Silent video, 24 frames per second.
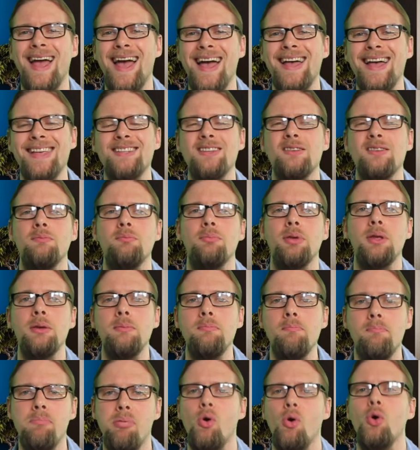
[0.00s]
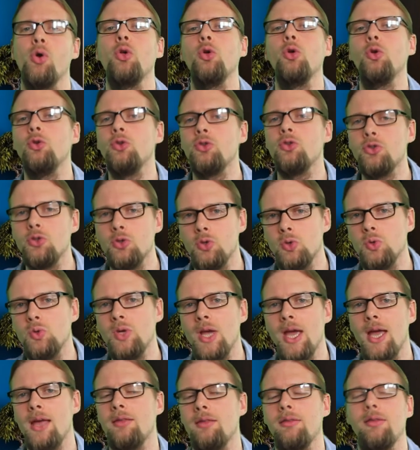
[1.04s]
hasn't been boiled to
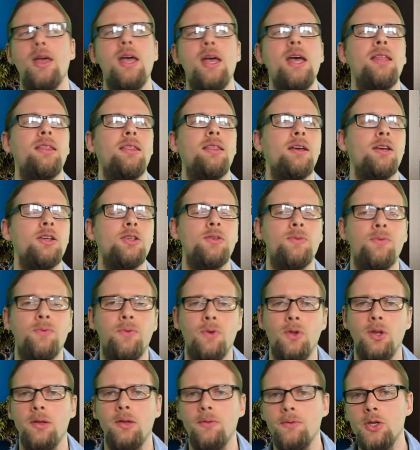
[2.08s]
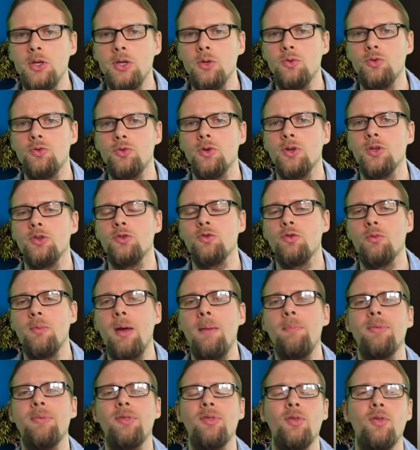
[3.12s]
death, that is full of nutrients.
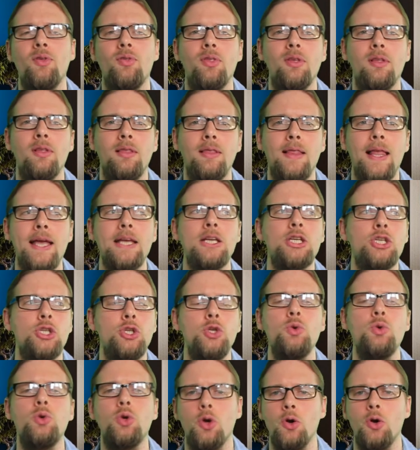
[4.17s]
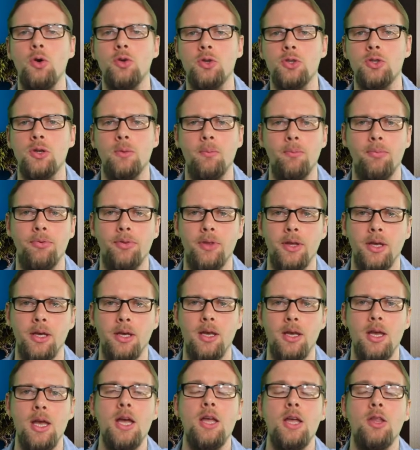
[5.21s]
Remember that the less you cook
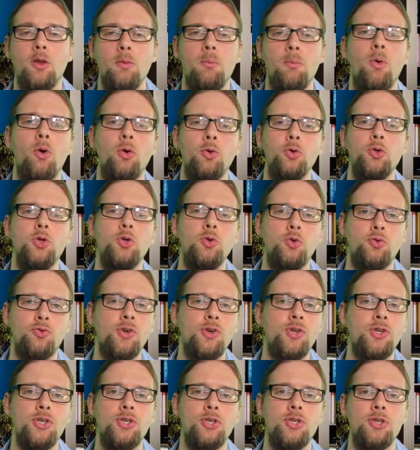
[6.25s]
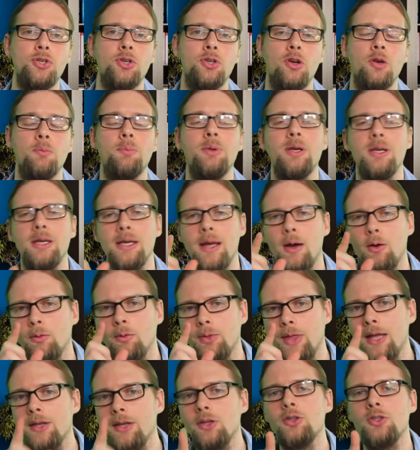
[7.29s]
something, the more nutritious it's going to be. Now,
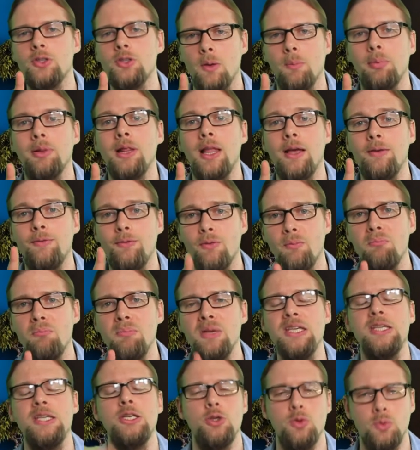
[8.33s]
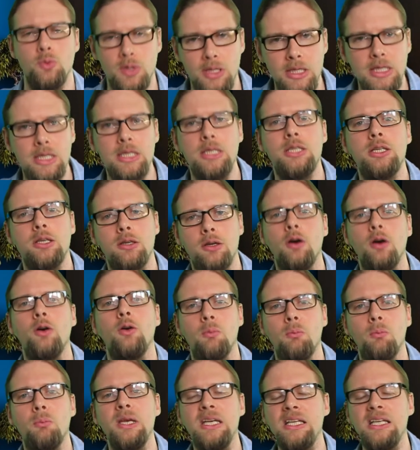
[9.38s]
that doesn't apply for meat. You need to
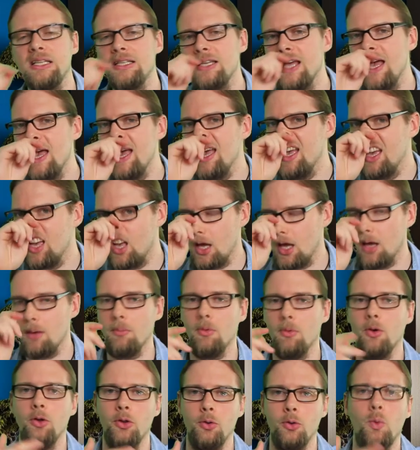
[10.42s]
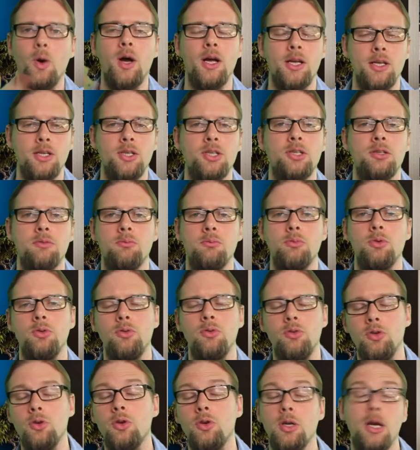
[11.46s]
cook meat. Otherwise,
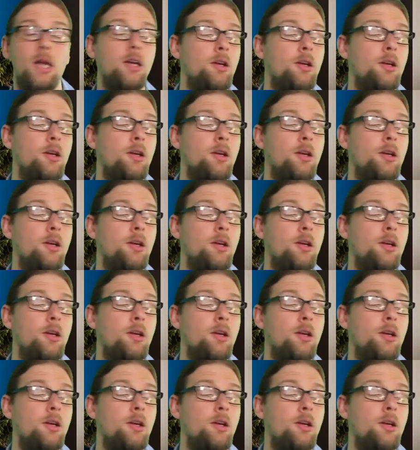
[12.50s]
you can